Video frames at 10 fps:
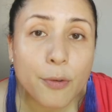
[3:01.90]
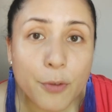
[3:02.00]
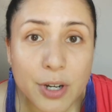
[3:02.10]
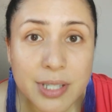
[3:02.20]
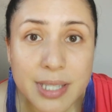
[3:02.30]

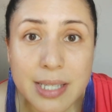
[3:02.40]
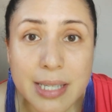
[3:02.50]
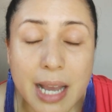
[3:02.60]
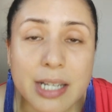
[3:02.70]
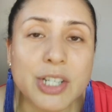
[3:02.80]
First is
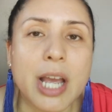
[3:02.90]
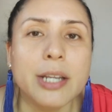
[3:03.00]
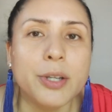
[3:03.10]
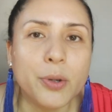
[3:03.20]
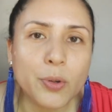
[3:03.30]

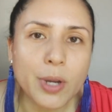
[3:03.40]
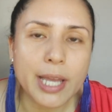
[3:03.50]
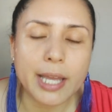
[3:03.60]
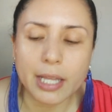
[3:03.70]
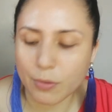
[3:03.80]
eyeshadow,
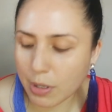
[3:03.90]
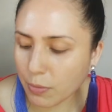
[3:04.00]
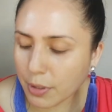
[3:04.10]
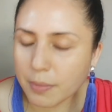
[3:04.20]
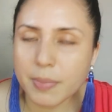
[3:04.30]
and we
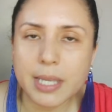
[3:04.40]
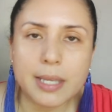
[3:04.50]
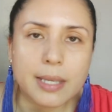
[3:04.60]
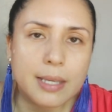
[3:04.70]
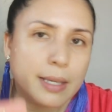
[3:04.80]
will
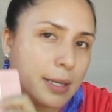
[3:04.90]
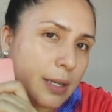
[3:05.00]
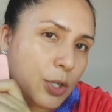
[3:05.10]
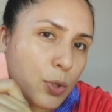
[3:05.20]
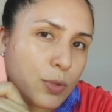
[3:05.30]
be
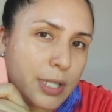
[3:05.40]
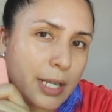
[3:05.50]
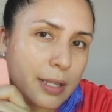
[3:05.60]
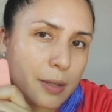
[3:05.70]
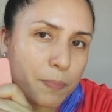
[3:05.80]

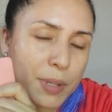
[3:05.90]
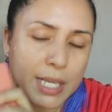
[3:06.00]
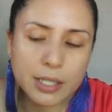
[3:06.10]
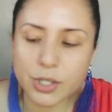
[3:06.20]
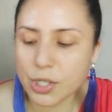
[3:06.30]
using the
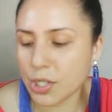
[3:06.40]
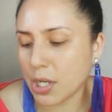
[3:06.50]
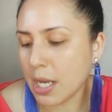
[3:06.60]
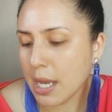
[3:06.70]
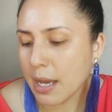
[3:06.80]
Peach
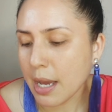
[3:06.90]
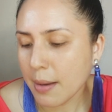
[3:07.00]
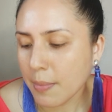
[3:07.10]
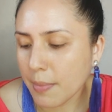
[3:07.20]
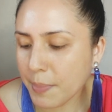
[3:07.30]

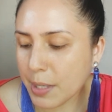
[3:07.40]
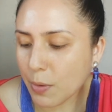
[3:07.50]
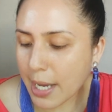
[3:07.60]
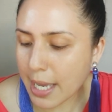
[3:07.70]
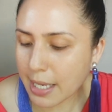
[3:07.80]

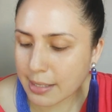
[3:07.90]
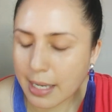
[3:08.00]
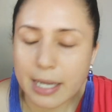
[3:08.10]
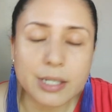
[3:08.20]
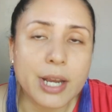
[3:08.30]
BYS
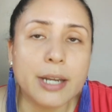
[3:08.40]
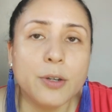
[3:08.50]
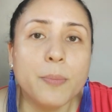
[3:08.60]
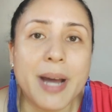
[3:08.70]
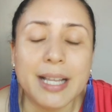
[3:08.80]

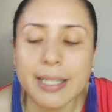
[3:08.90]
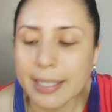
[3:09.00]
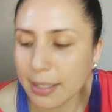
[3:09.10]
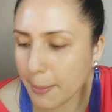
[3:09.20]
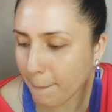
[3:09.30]
eyeshadow palette.